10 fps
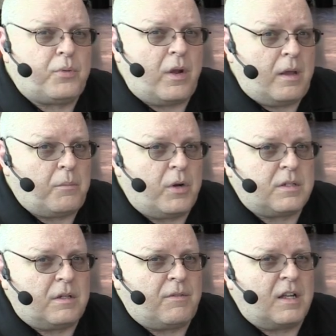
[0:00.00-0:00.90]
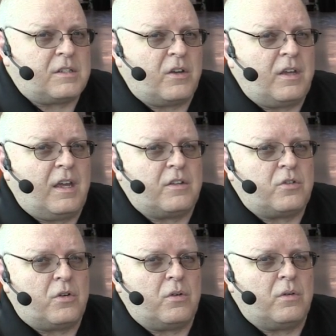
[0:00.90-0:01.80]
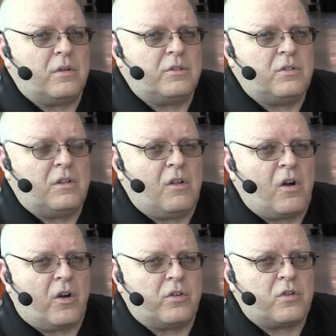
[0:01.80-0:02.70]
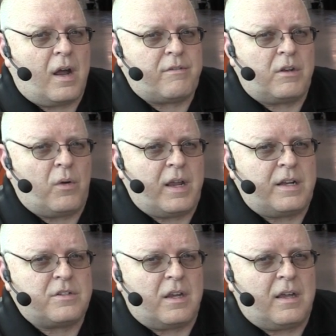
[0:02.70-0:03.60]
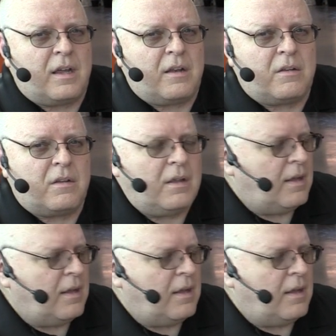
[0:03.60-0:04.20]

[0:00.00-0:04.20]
pretty impressive. That's how you get your longer driving range and